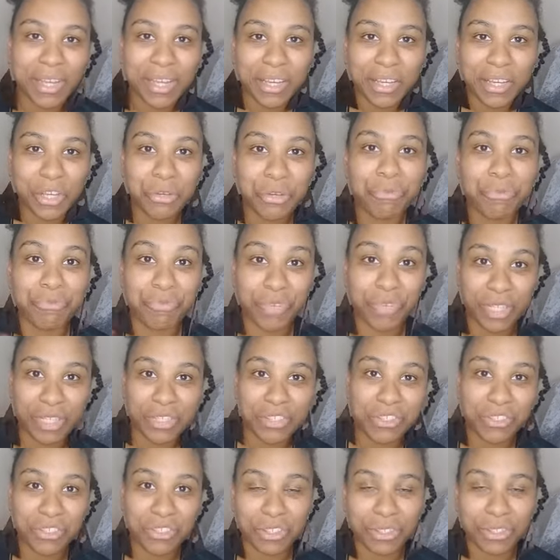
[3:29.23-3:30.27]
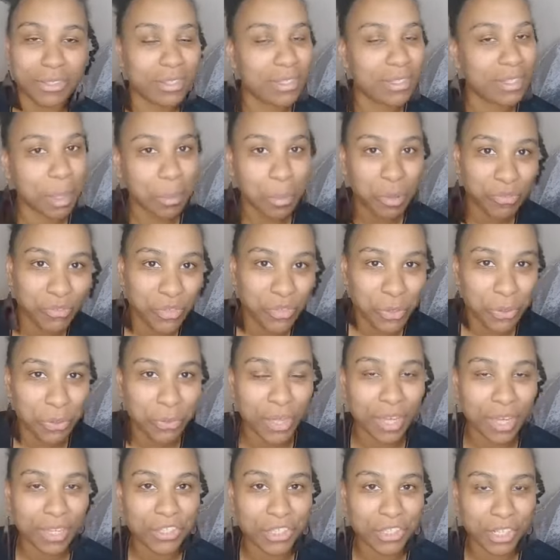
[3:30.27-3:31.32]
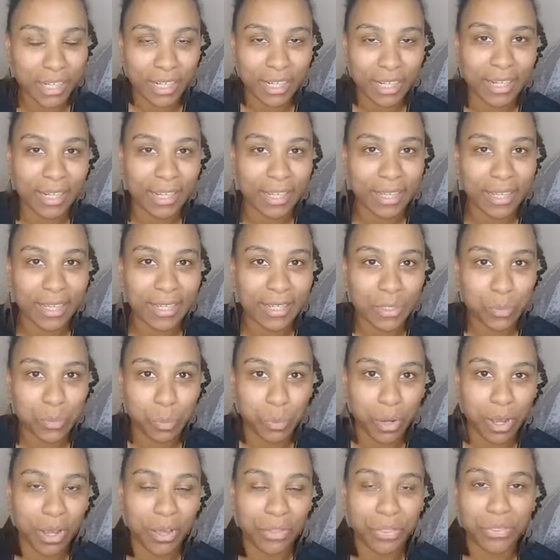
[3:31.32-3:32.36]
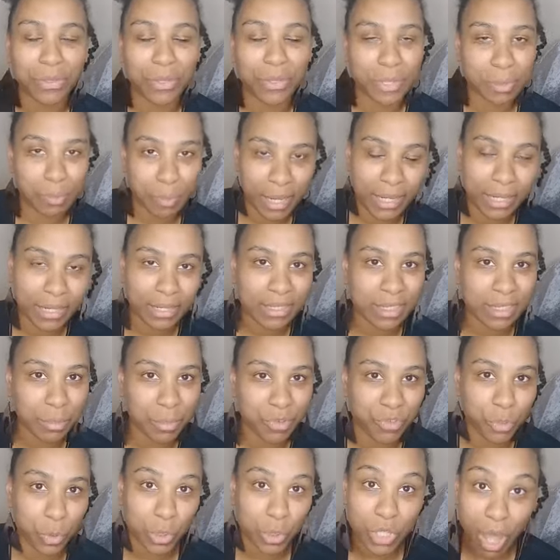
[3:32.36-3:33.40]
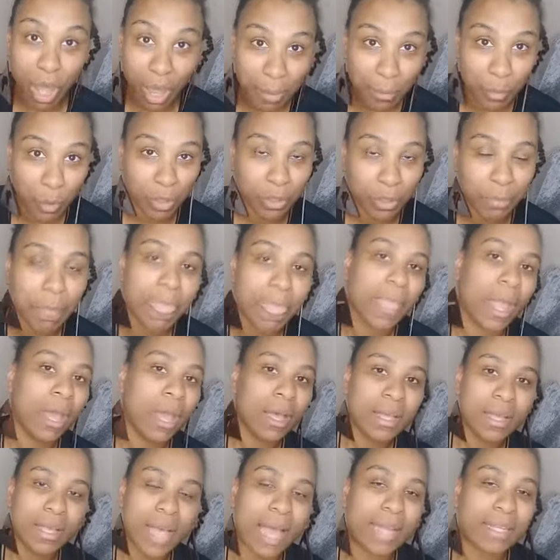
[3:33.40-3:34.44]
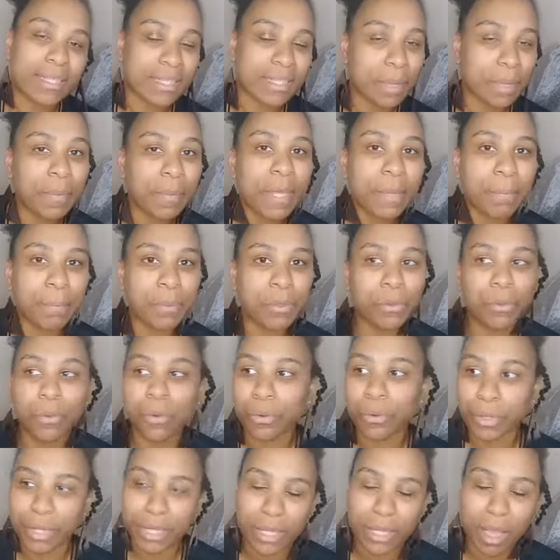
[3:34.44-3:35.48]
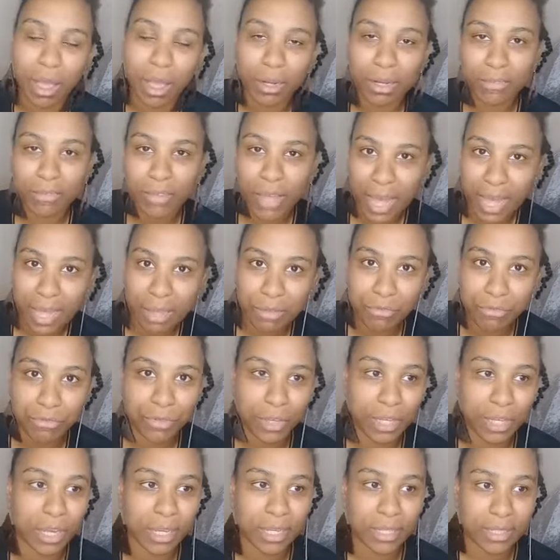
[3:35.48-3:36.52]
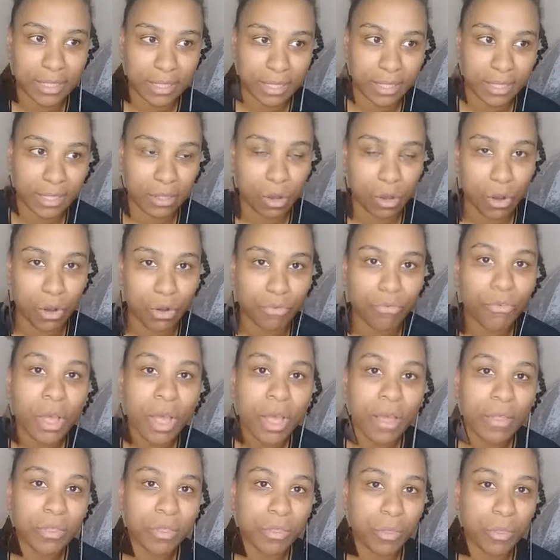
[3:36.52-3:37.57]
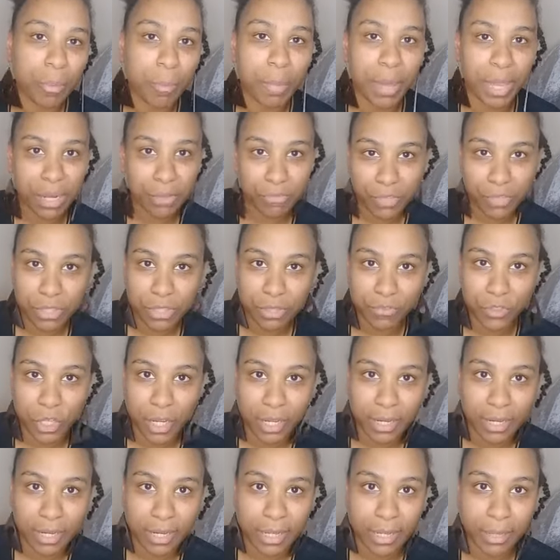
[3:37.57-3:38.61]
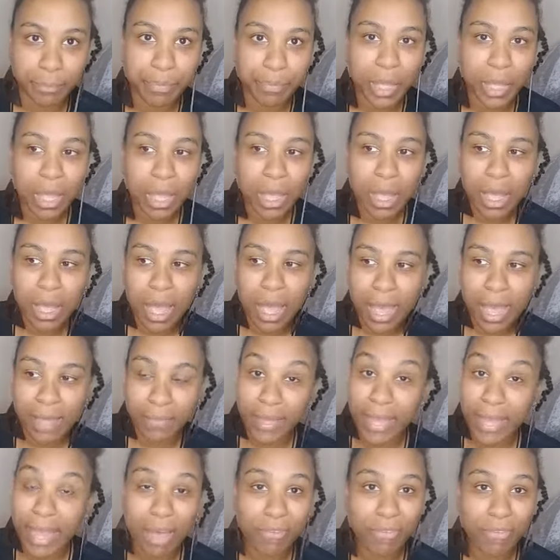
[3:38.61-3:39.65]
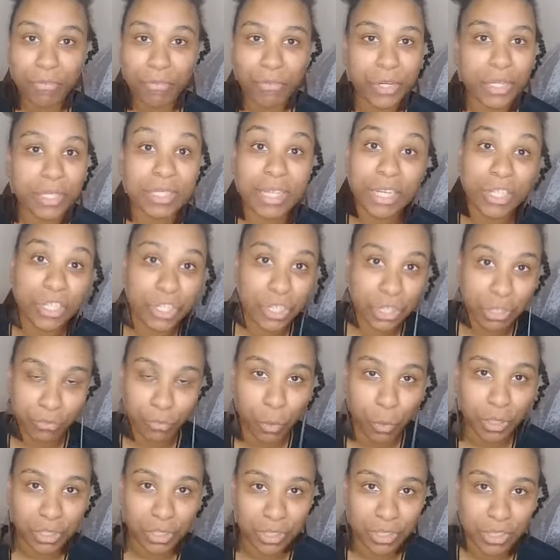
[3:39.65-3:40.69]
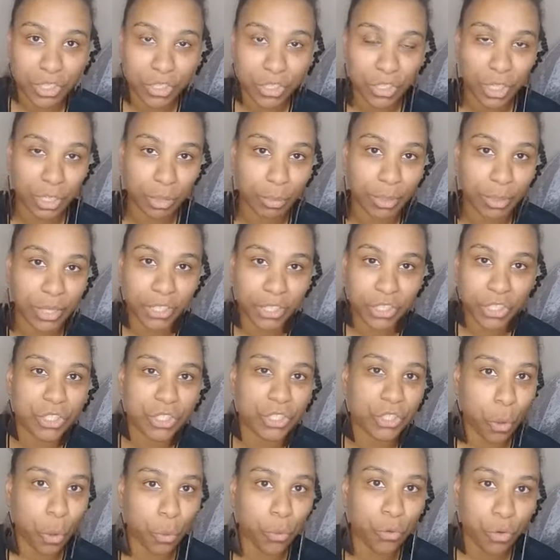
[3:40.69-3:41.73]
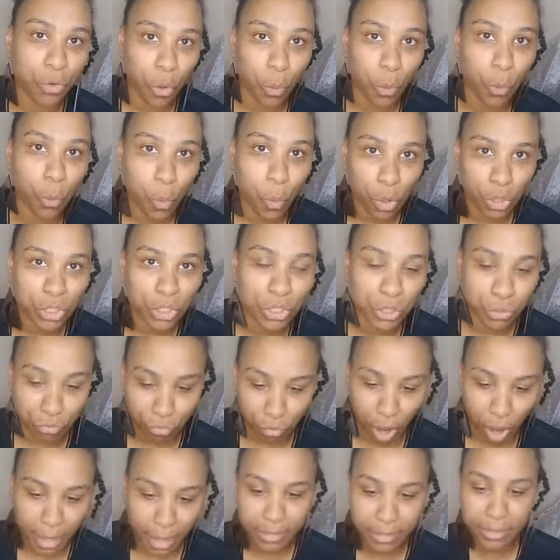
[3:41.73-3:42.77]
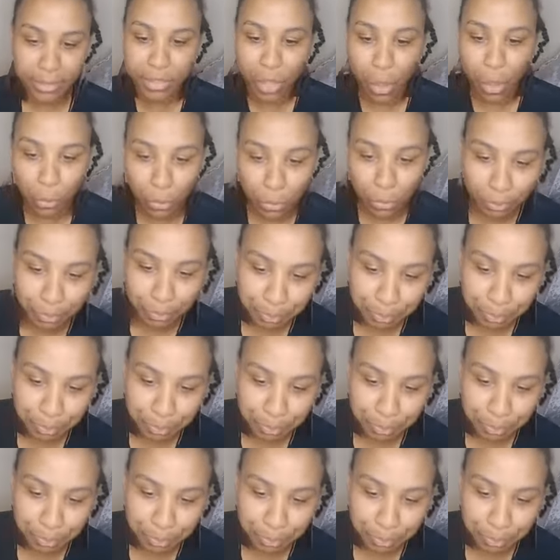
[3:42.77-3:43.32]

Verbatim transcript: convinced some of you that journaling is worth spending some of your time on. And some people already kind of have an idea of the benefits of journaling, and they have every intention of wanting to journal, but they just don't know what to write. So